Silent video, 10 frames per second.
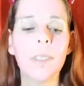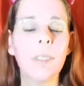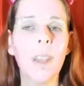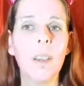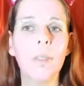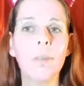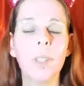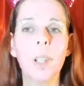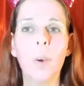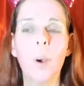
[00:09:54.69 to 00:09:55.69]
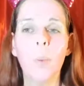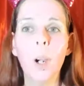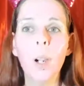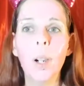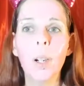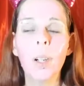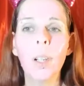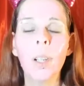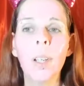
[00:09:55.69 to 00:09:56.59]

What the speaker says: and stuff, you know, at work.